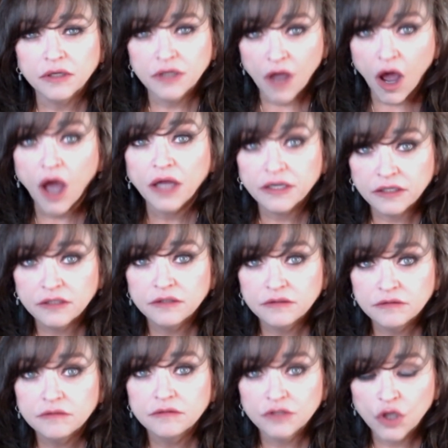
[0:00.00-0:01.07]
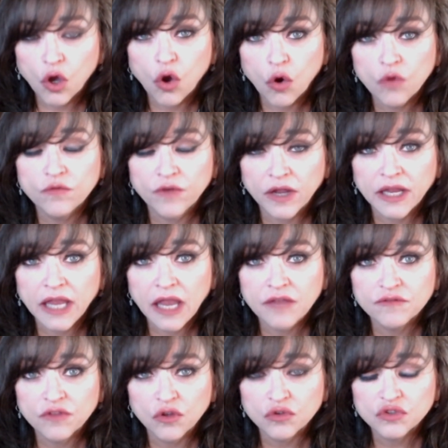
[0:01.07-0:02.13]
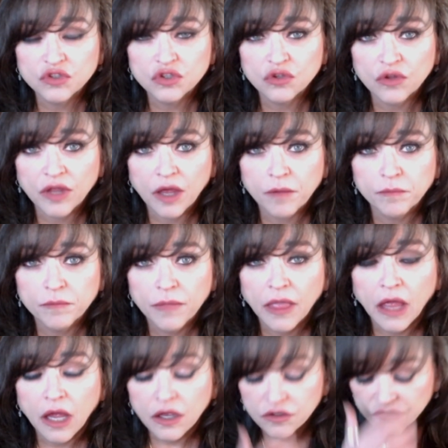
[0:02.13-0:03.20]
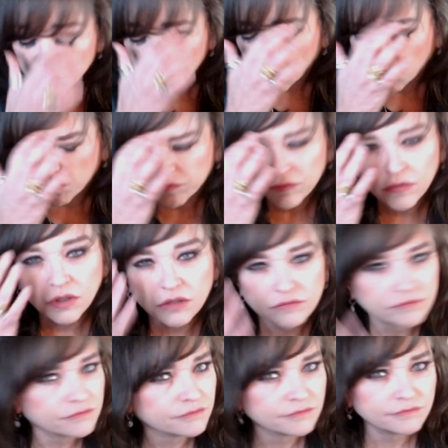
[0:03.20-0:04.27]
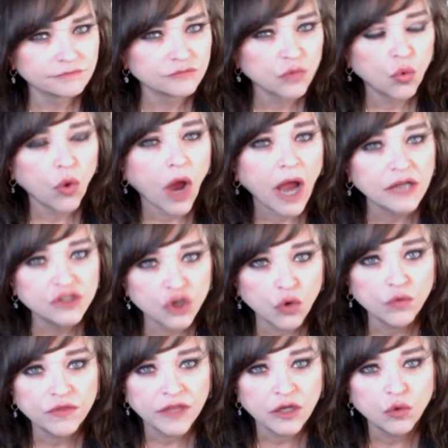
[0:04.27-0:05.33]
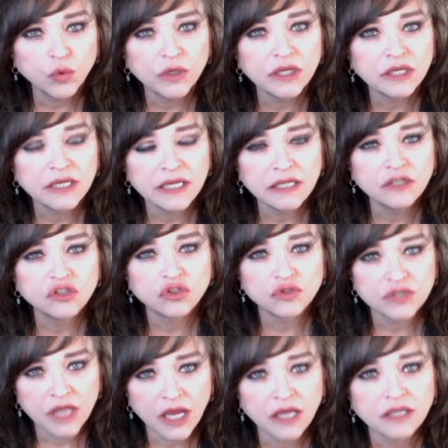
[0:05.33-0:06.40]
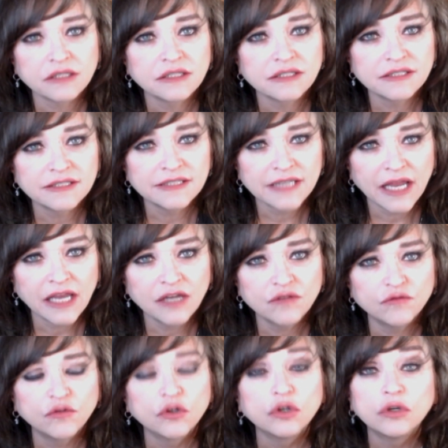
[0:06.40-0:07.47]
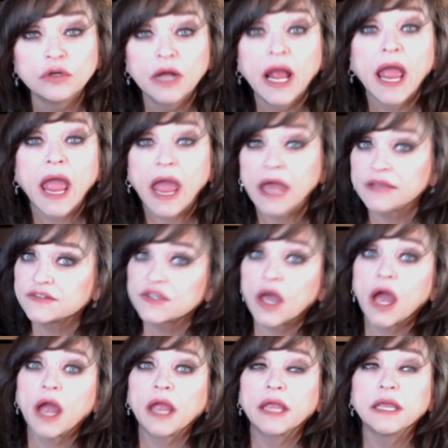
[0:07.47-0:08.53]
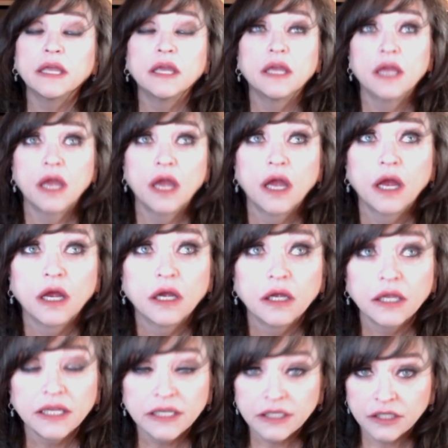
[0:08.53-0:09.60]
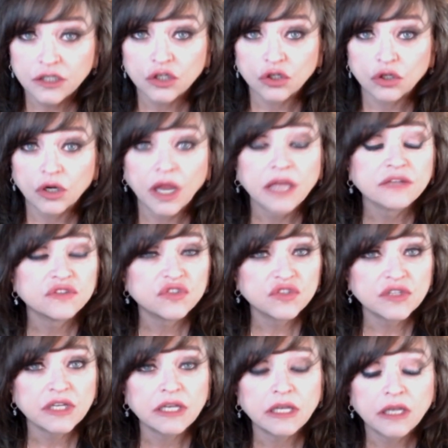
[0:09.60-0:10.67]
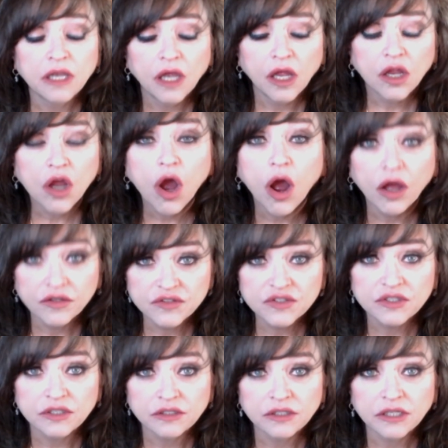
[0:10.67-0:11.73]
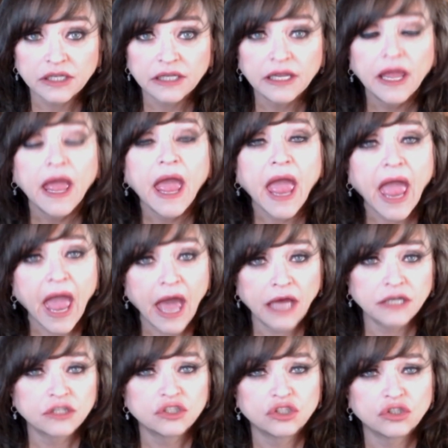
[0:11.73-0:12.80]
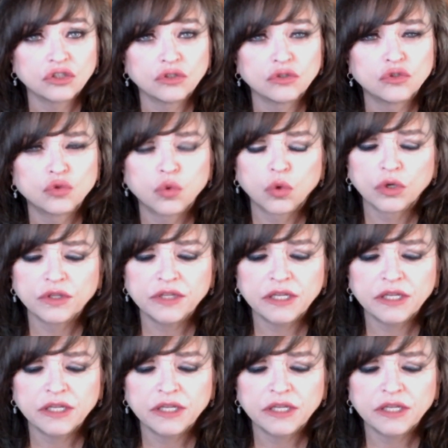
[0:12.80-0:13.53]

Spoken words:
God, Jehovah, gave those to them. So I don't think we need to take a disdainful, as I hear and see constantly, attitude toward